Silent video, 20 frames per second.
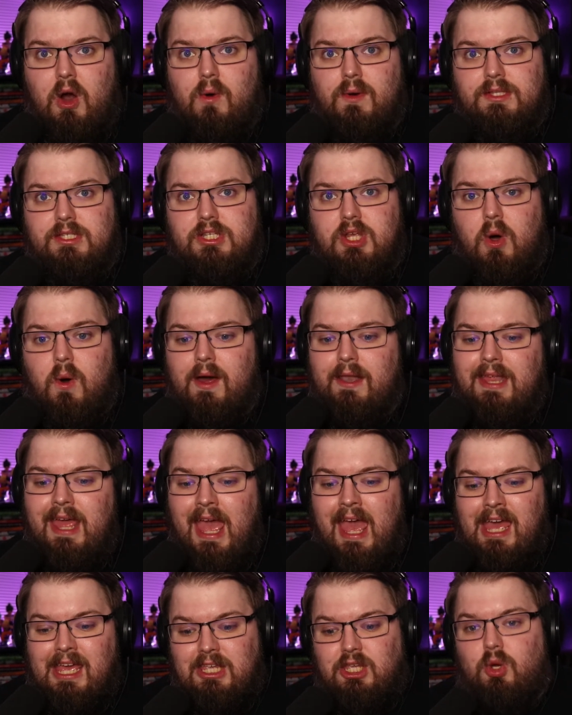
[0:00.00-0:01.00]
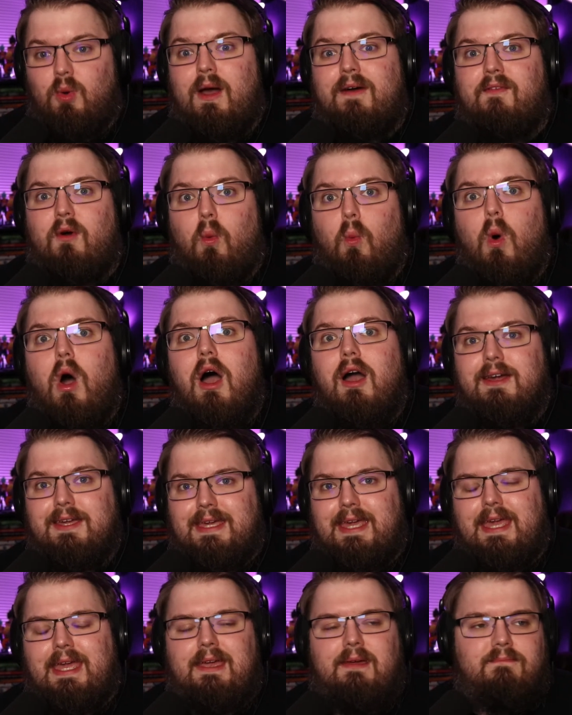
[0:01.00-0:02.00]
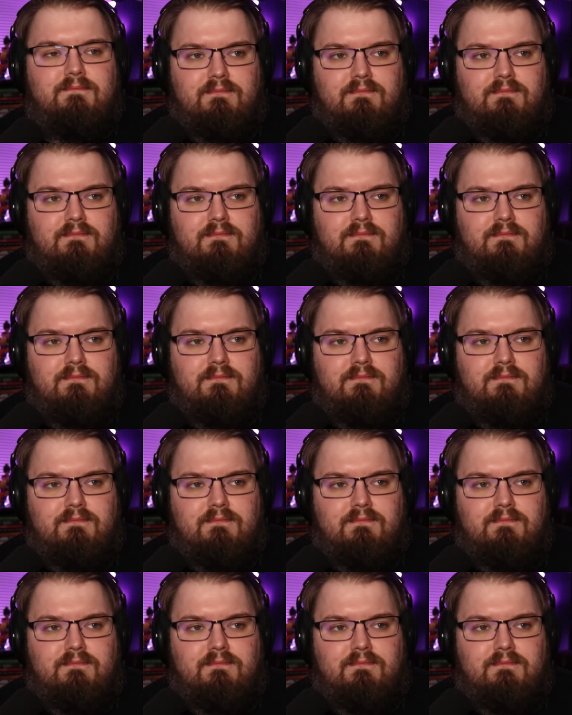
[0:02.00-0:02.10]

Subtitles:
and so on, you have a walk key.